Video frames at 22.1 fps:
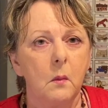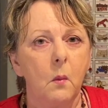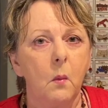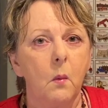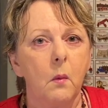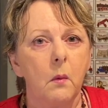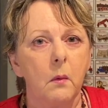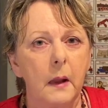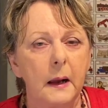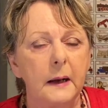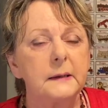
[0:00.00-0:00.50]

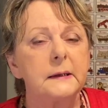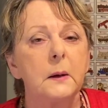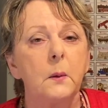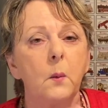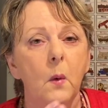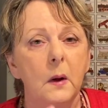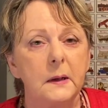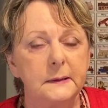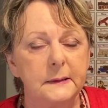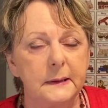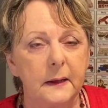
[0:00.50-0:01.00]
like I say,
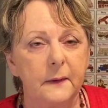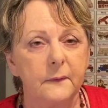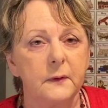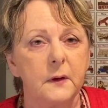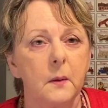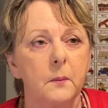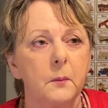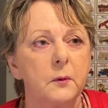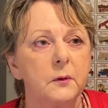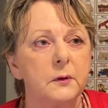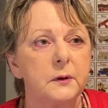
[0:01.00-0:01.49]
one set of
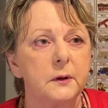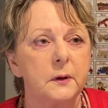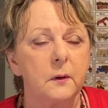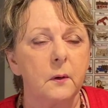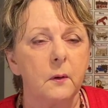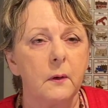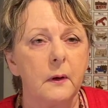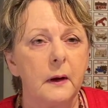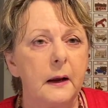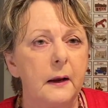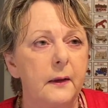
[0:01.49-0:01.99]
numbers, you know,
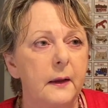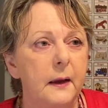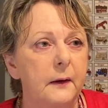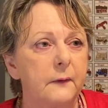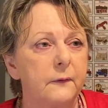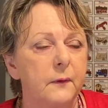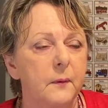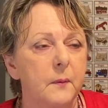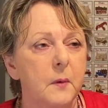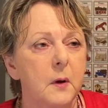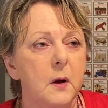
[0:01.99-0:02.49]
anything
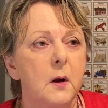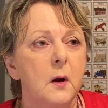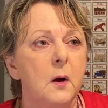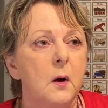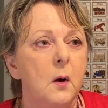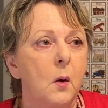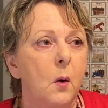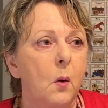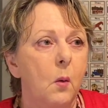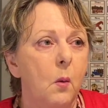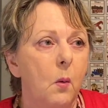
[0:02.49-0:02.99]
from
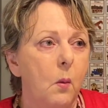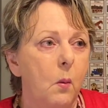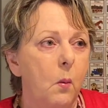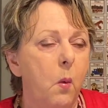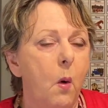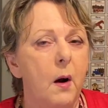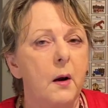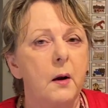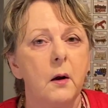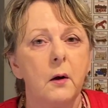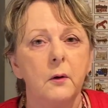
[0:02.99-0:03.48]

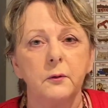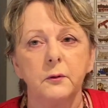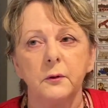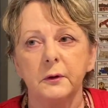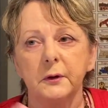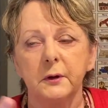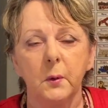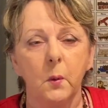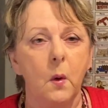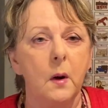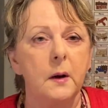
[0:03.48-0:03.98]
100
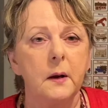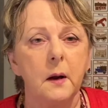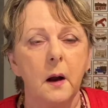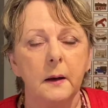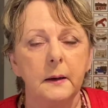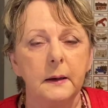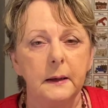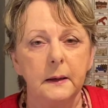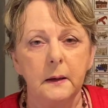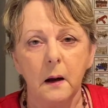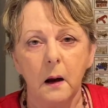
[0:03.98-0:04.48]
to
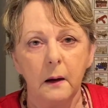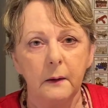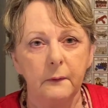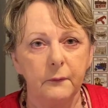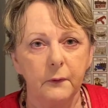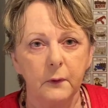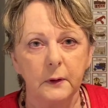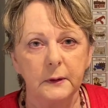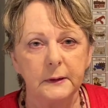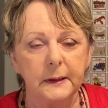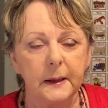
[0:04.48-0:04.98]
199, for
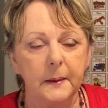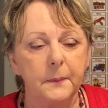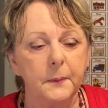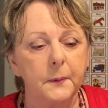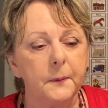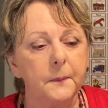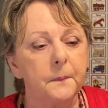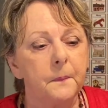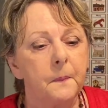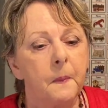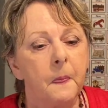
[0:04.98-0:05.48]
example.
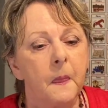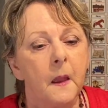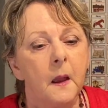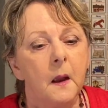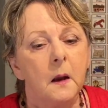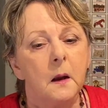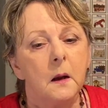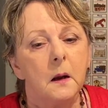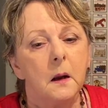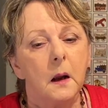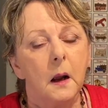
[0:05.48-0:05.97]

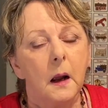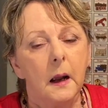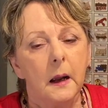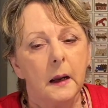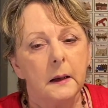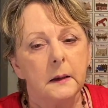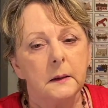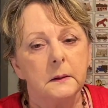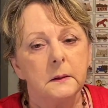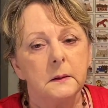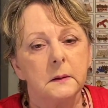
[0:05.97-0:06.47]

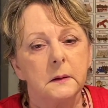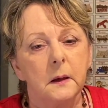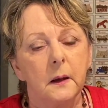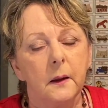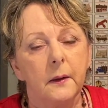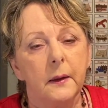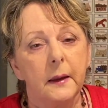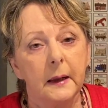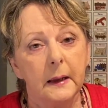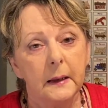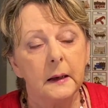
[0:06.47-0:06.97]
And
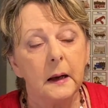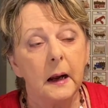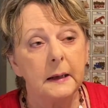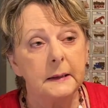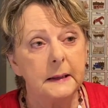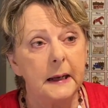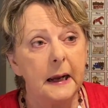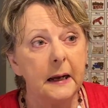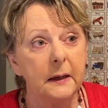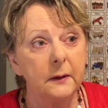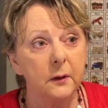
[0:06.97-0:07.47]
then I
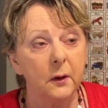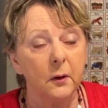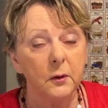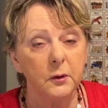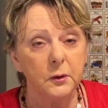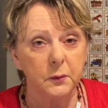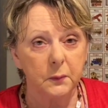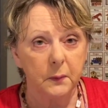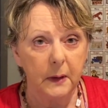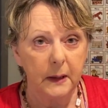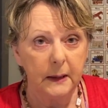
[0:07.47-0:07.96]
take those
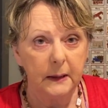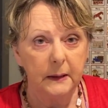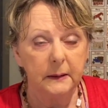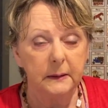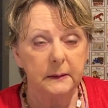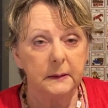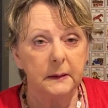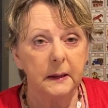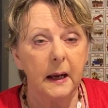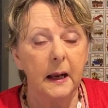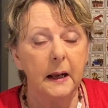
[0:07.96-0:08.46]

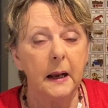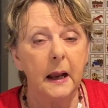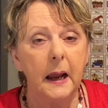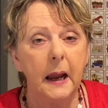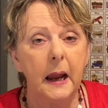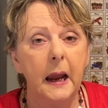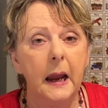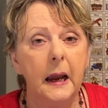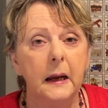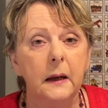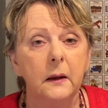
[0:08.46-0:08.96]
rings and I
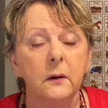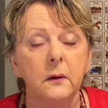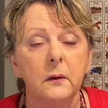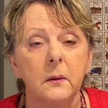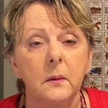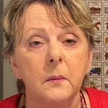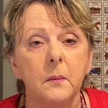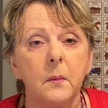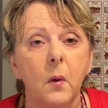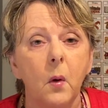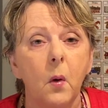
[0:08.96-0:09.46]
hang
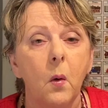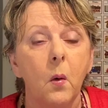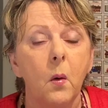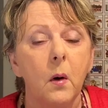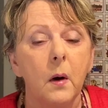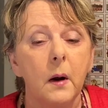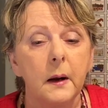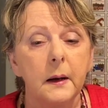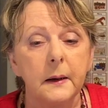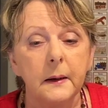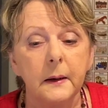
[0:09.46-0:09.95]
them
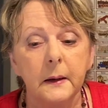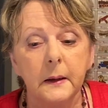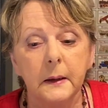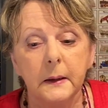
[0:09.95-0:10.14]
on